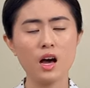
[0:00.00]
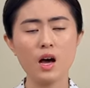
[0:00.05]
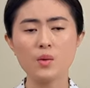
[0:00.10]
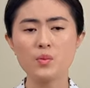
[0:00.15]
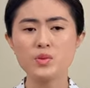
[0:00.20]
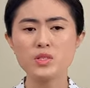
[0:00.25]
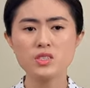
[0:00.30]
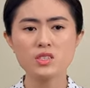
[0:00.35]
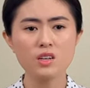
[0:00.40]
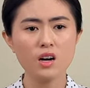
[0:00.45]
I
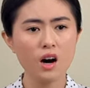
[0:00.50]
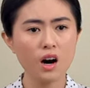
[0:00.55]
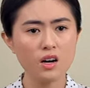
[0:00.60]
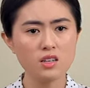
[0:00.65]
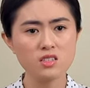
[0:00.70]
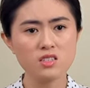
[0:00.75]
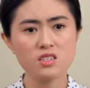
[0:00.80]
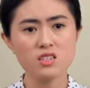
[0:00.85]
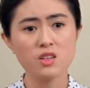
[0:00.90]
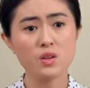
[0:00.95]
was
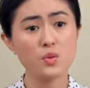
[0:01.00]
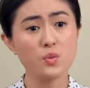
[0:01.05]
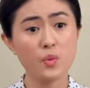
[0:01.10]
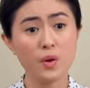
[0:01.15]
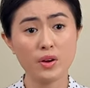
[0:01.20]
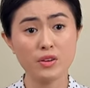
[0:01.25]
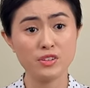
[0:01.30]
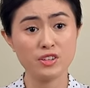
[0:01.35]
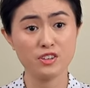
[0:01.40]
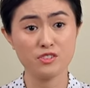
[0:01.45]
constantly
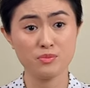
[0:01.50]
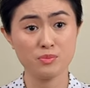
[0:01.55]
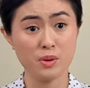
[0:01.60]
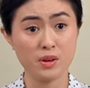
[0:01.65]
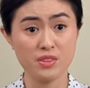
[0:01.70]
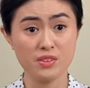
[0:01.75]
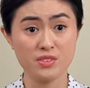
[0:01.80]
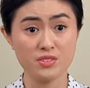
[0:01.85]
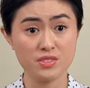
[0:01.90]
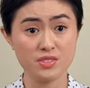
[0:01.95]
weary of
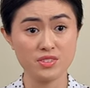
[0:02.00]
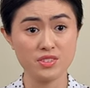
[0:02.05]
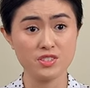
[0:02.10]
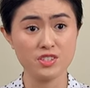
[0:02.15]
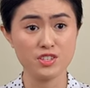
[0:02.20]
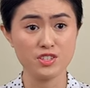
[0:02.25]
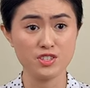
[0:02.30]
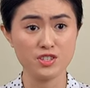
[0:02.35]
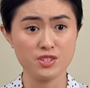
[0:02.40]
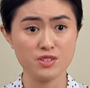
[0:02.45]
brothers and
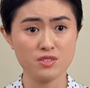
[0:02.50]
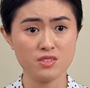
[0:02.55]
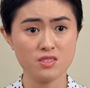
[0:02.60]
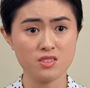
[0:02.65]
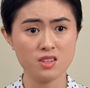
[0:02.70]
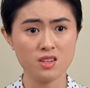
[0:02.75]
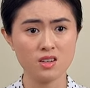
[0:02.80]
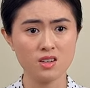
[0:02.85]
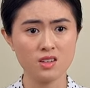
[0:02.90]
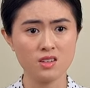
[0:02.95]

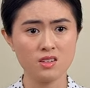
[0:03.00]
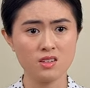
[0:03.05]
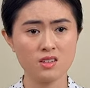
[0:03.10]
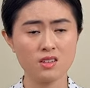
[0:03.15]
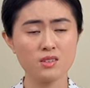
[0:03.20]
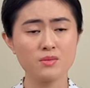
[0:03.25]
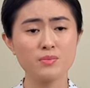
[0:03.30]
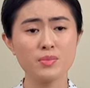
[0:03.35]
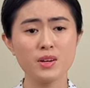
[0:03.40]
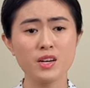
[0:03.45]
sisters
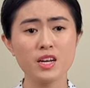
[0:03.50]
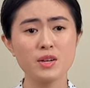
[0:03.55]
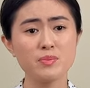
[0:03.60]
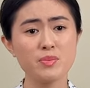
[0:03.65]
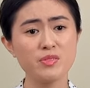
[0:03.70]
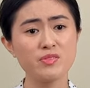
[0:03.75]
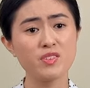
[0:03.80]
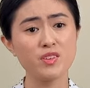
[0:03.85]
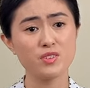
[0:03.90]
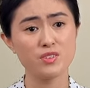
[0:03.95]
and put
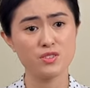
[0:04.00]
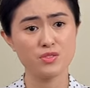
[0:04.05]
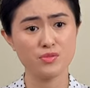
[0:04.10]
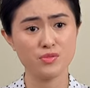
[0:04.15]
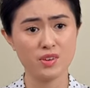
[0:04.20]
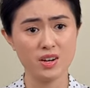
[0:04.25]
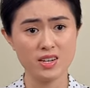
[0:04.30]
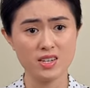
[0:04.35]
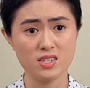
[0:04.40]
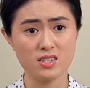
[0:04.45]
up a false
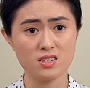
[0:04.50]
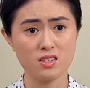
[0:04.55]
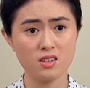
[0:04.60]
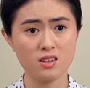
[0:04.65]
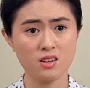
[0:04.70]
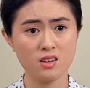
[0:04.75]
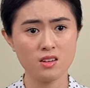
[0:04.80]
front.